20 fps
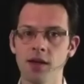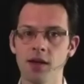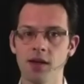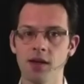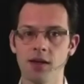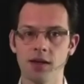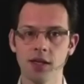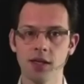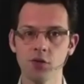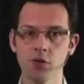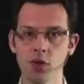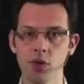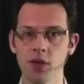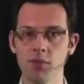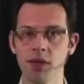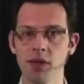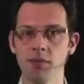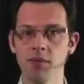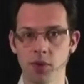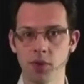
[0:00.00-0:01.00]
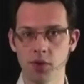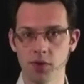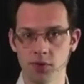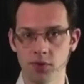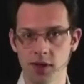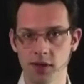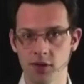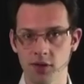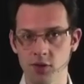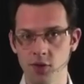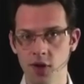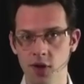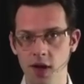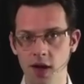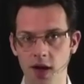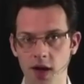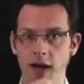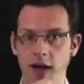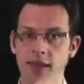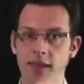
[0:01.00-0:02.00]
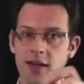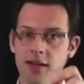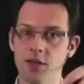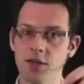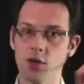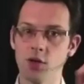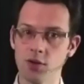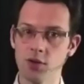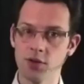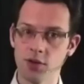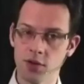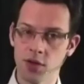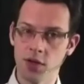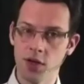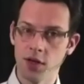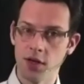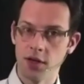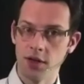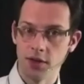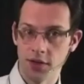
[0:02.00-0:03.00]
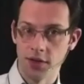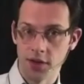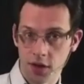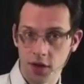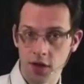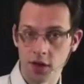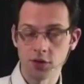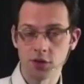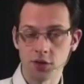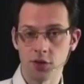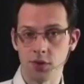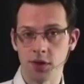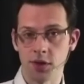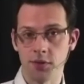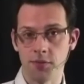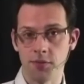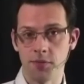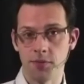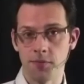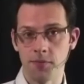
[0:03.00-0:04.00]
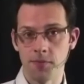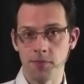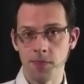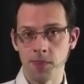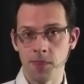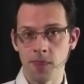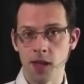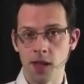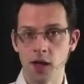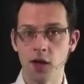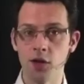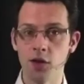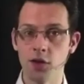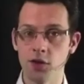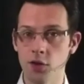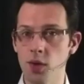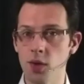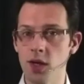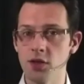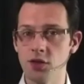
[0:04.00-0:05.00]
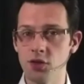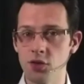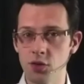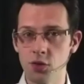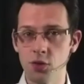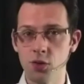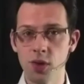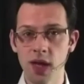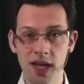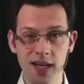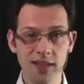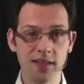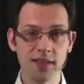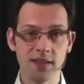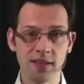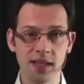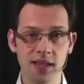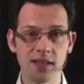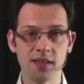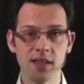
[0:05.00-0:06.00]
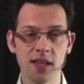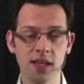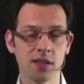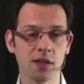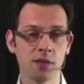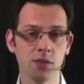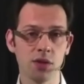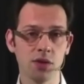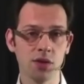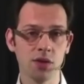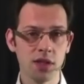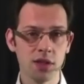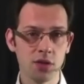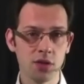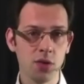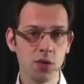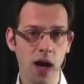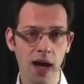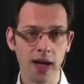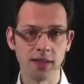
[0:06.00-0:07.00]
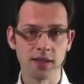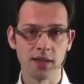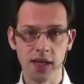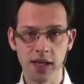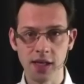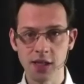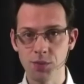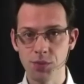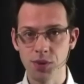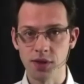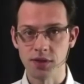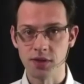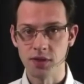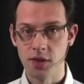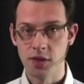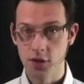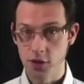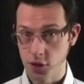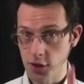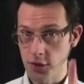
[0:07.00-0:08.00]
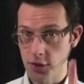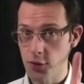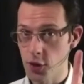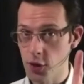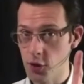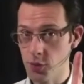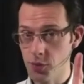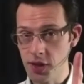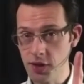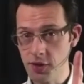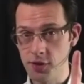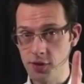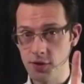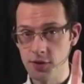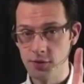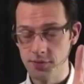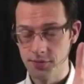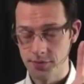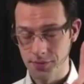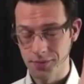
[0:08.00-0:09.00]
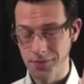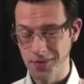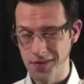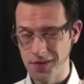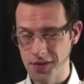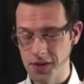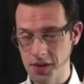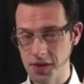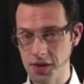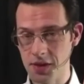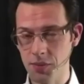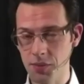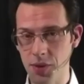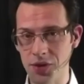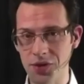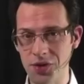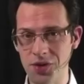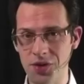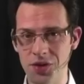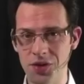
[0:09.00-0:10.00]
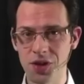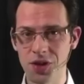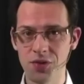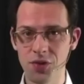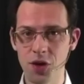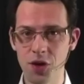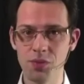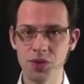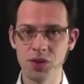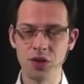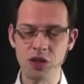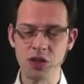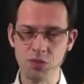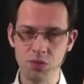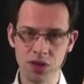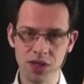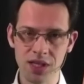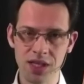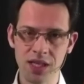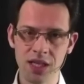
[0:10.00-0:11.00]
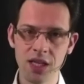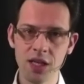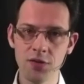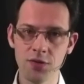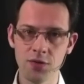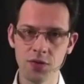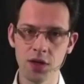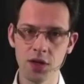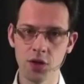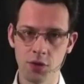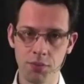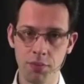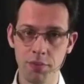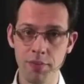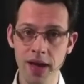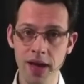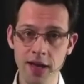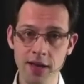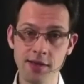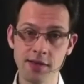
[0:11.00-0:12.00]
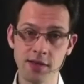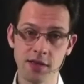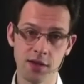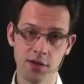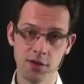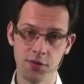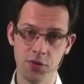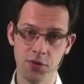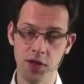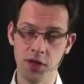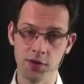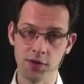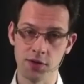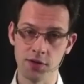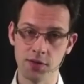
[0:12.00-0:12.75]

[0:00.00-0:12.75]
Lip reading: It will be perfect to analyze also the contrary. Another way to reality test the assumption is to ask experts, not for opinions, this is important, not for opinions, but key base figures.